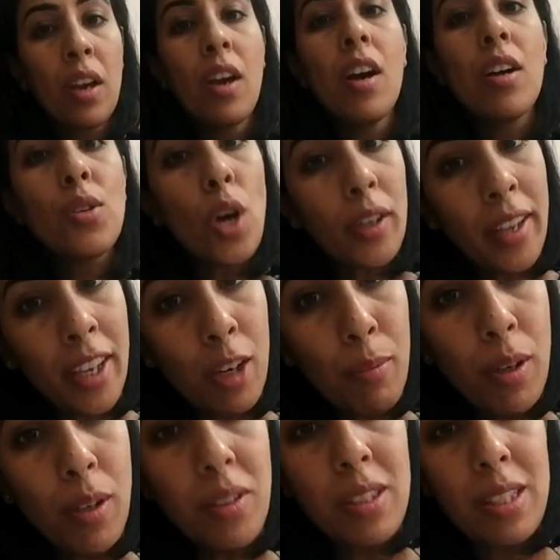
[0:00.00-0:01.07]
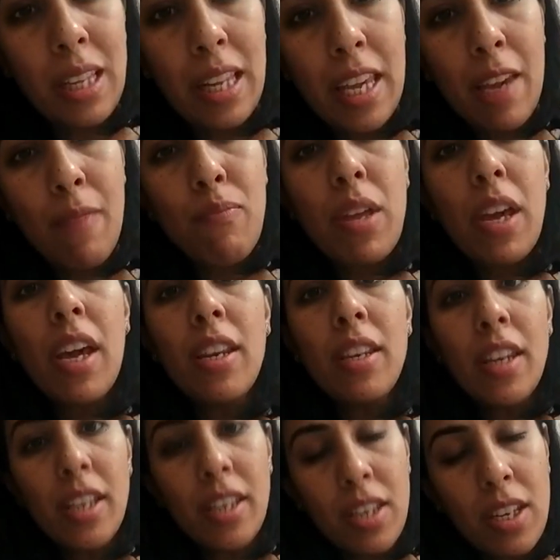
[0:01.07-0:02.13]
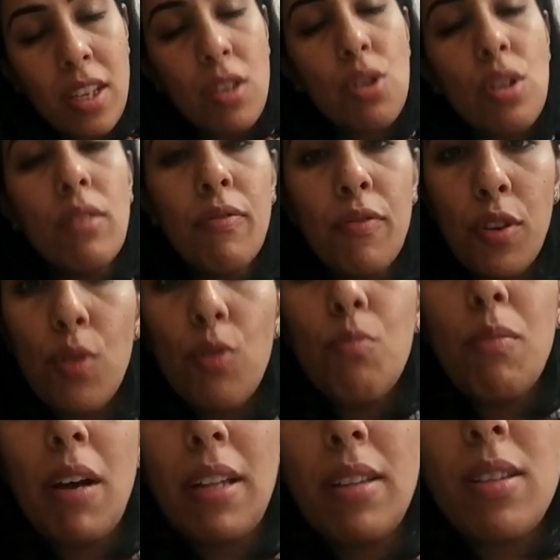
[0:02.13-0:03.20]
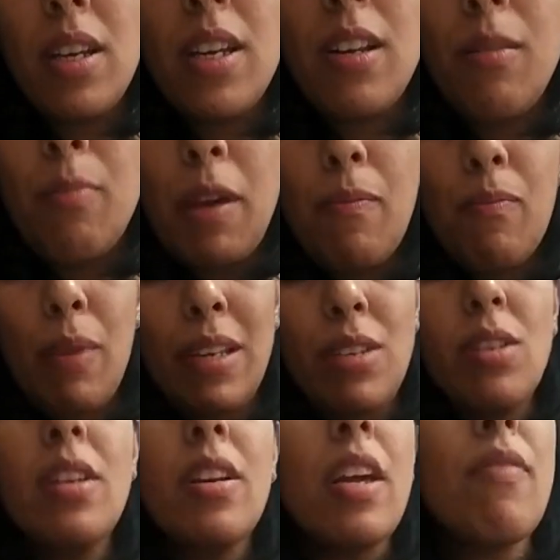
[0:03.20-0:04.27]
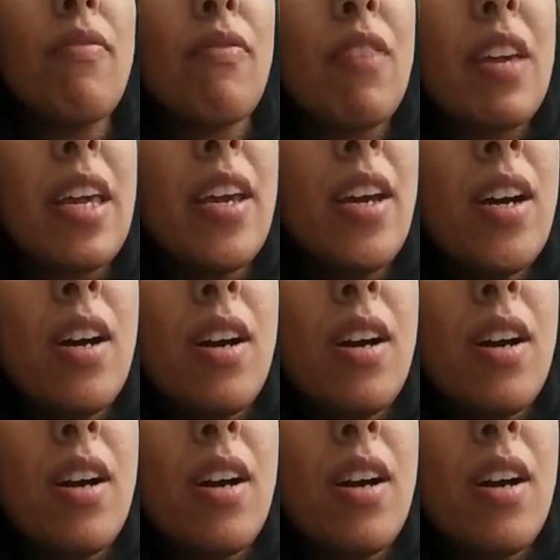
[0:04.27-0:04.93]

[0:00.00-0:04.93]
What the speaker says: talking about sleep, in initial few months, it'll be better if we